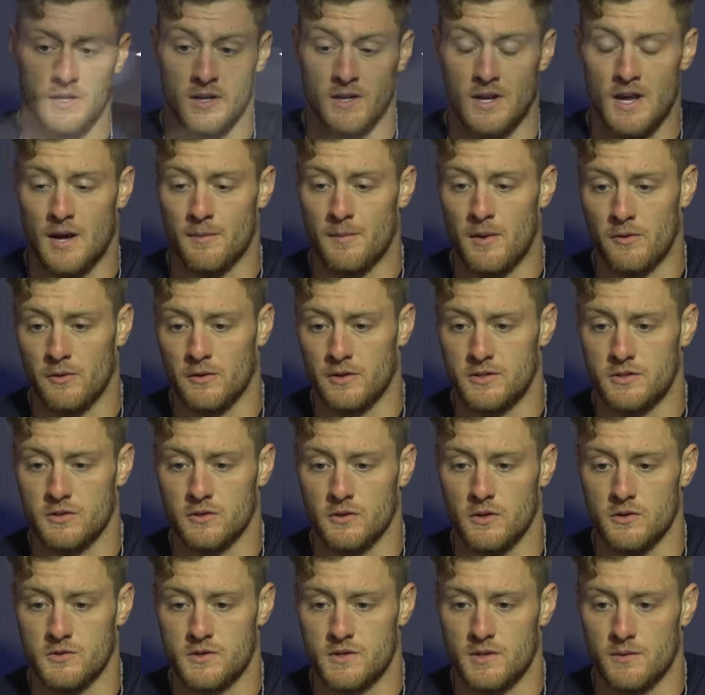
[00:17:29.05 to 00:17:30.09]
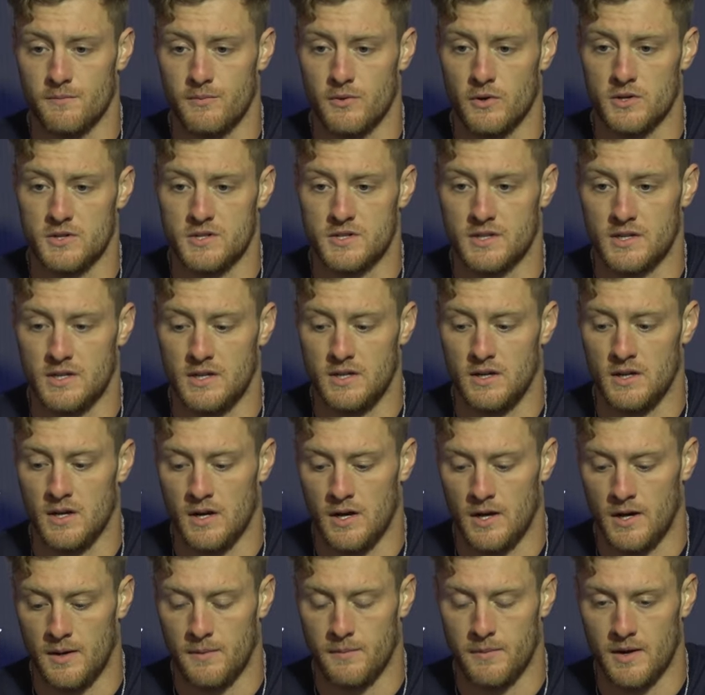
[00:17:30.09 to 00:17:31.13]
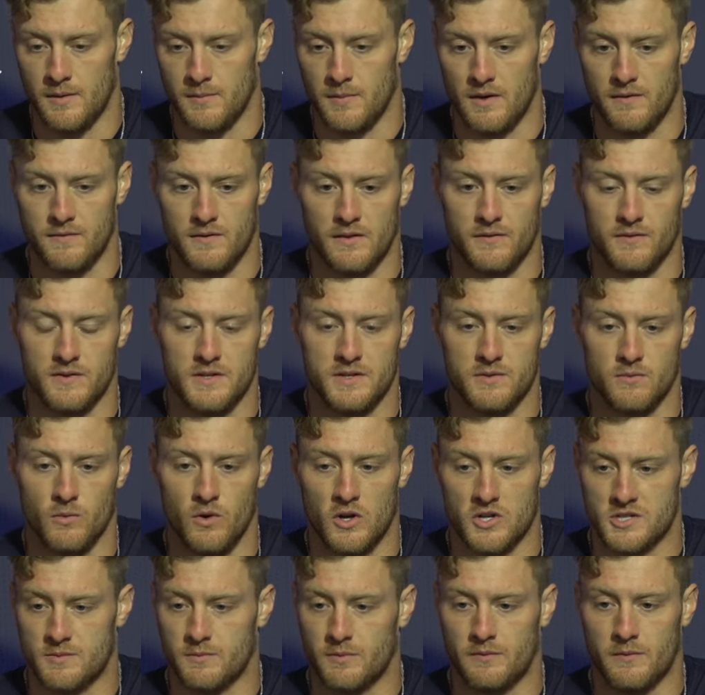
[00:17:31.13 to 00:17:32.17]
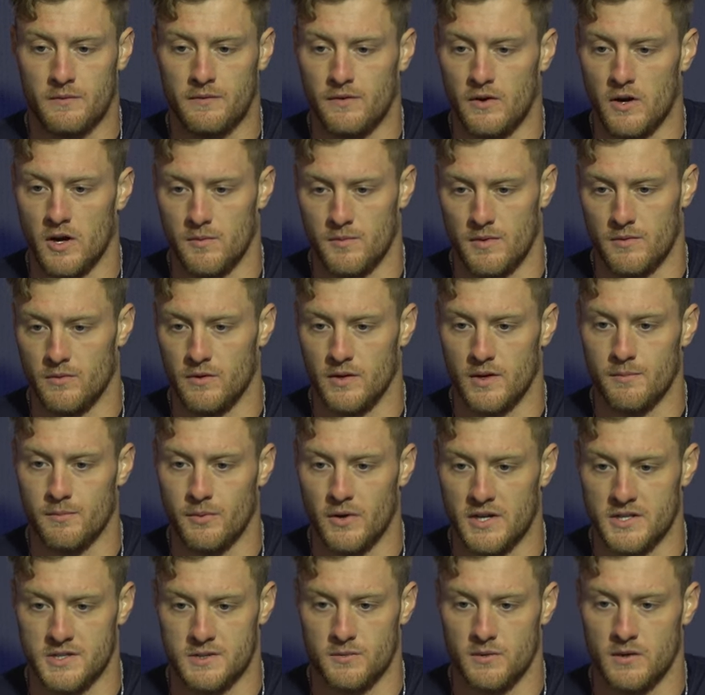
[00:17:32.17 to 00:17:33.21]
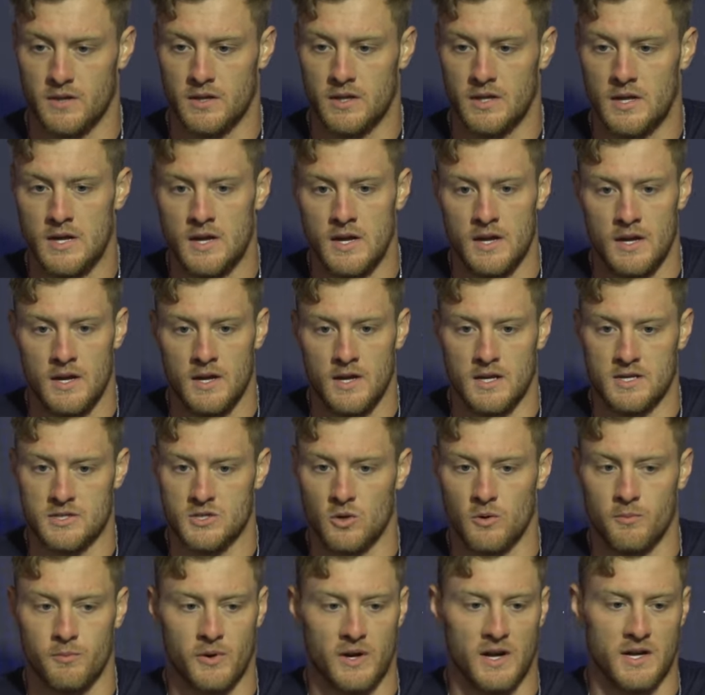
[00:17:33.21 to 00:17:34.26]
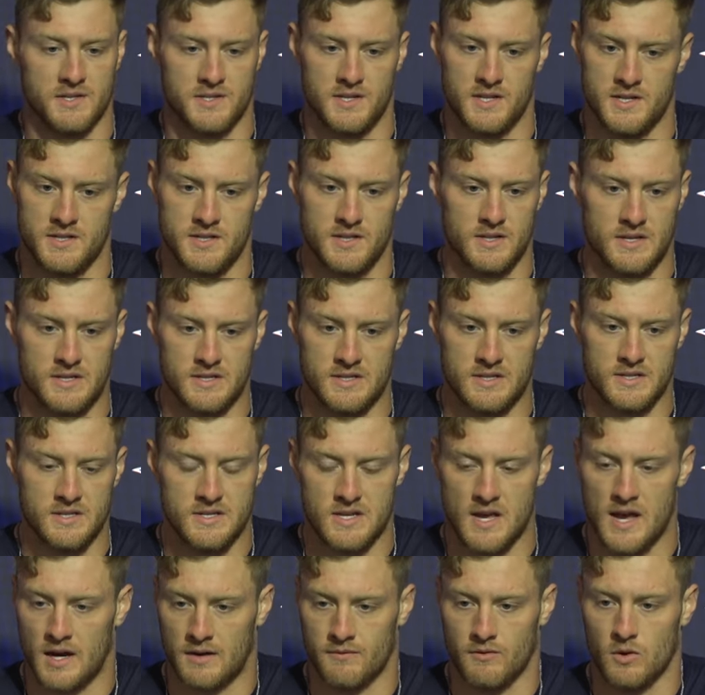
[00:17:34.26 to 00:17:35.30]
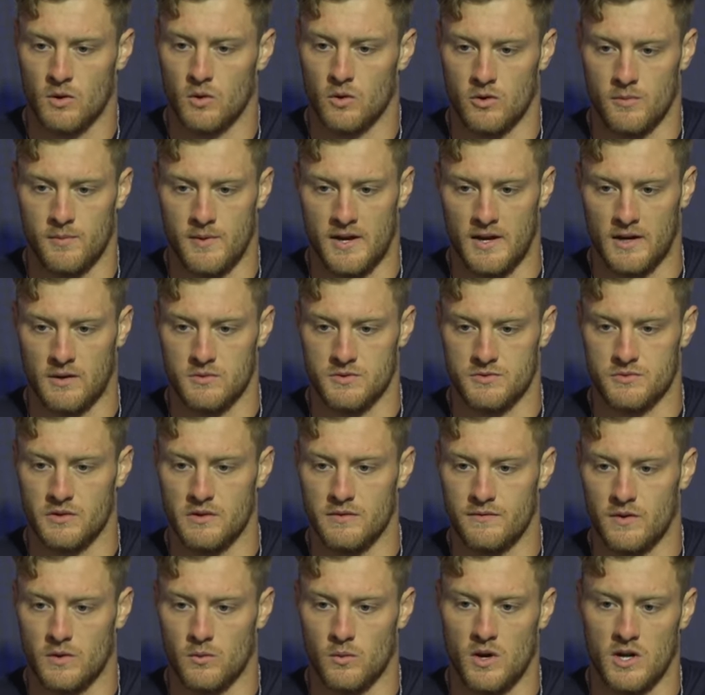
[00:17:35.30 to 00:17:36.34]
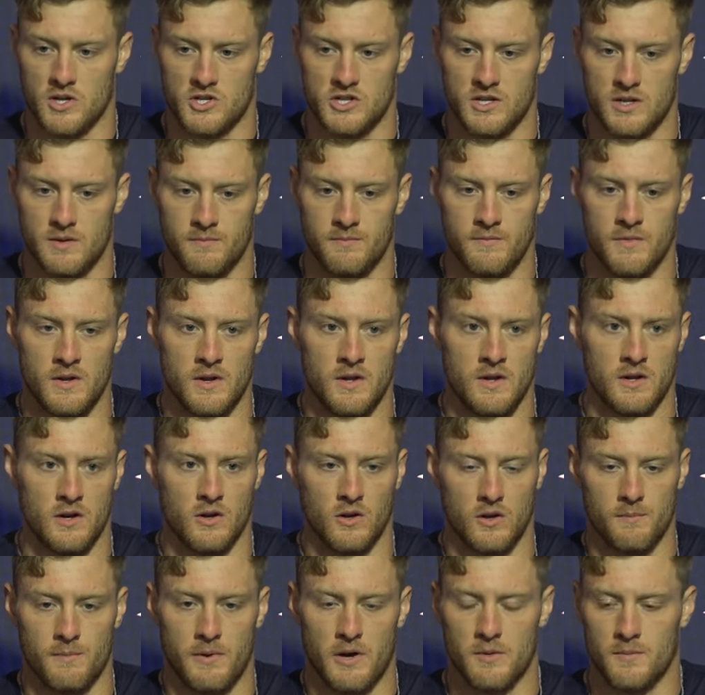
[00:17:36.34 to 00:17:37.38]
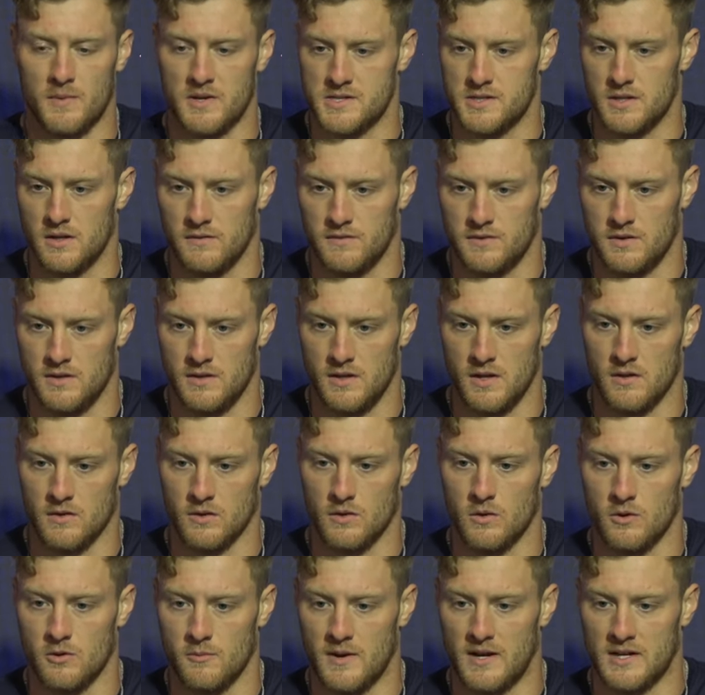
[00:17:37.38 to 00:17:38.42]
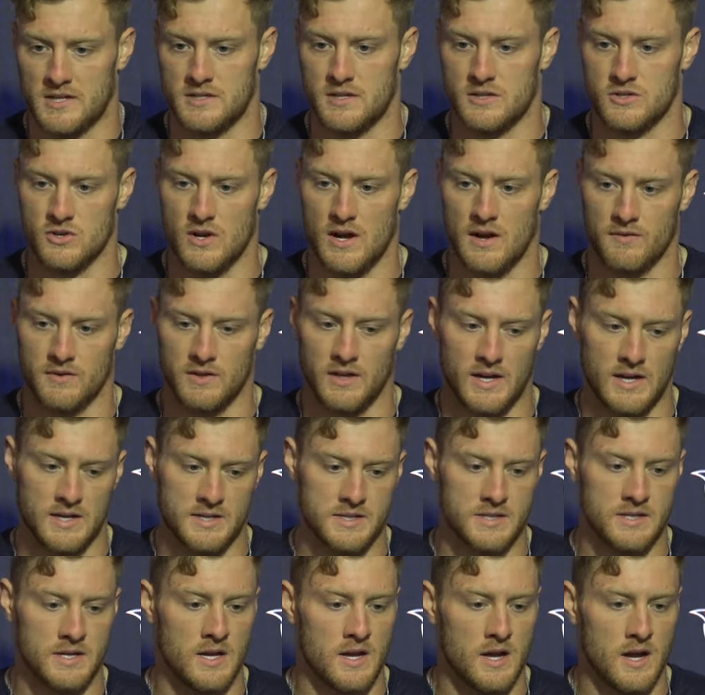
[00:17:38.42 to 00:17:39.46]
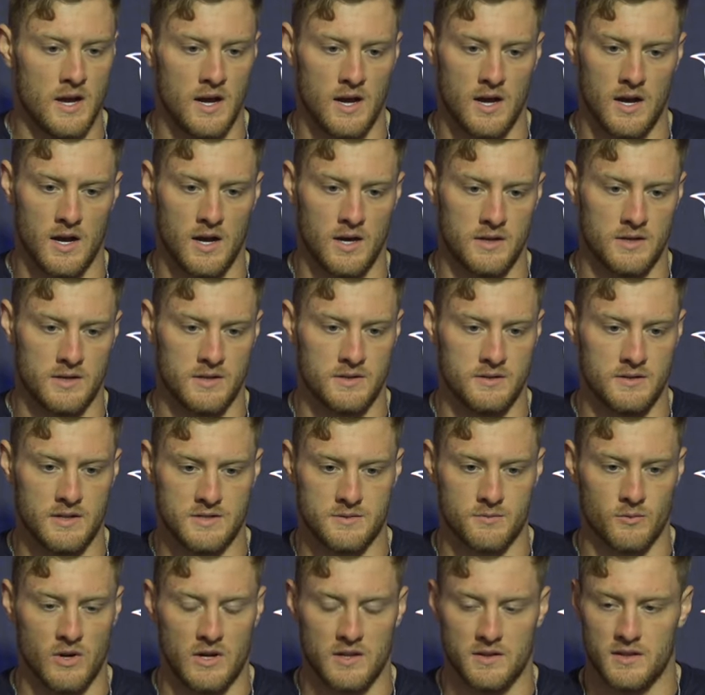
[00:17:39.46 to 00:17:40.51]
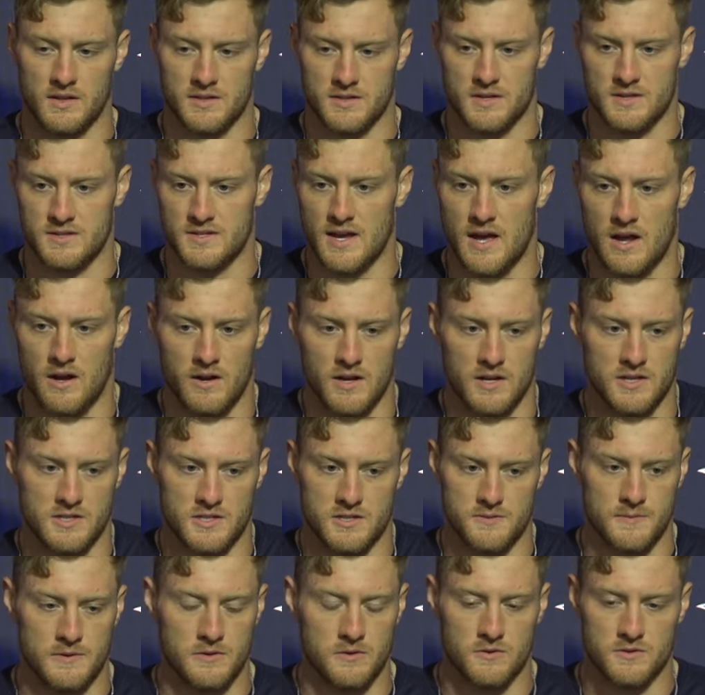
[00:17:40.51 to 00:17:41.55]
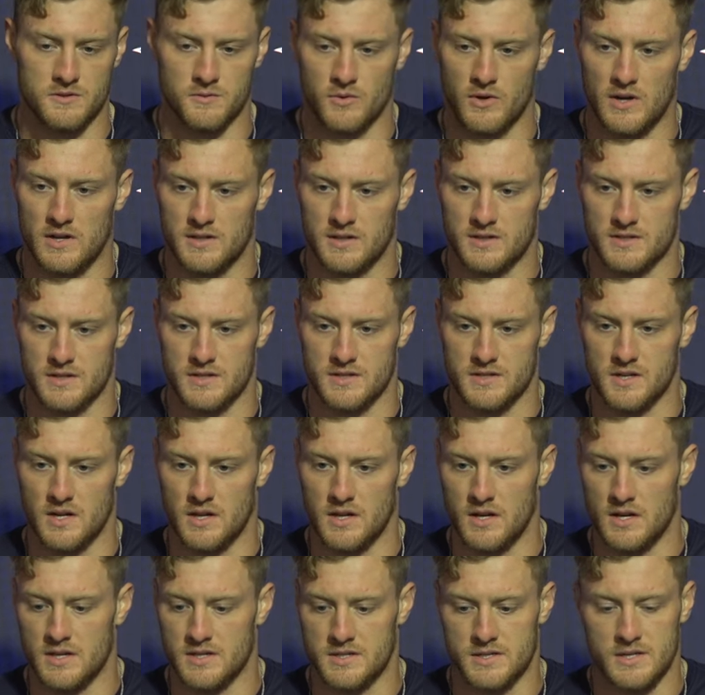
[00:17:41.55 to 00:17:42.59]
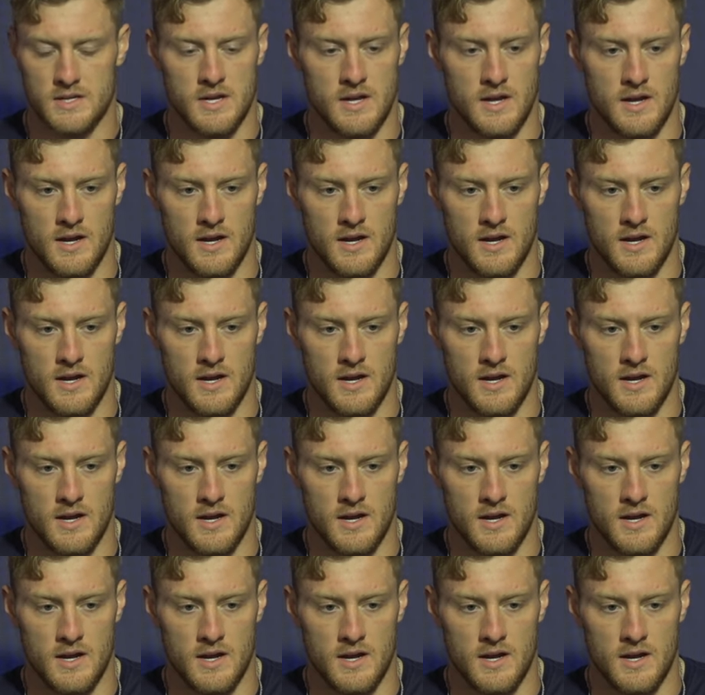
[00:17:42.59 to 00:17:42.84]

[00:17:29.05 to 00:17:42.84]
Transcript: Yeah, I'm not really too close to them personally, um, but, I mean, I've definitely watched him from afar and been really impressed with his whole process, and he's, he's a heck of a quarterback. It was really fun watching him, you know, comparing myself to the other quarterbacks in the draft class. Uh, and he did some great things on Saturdays. He's been doing some great things on Sundays.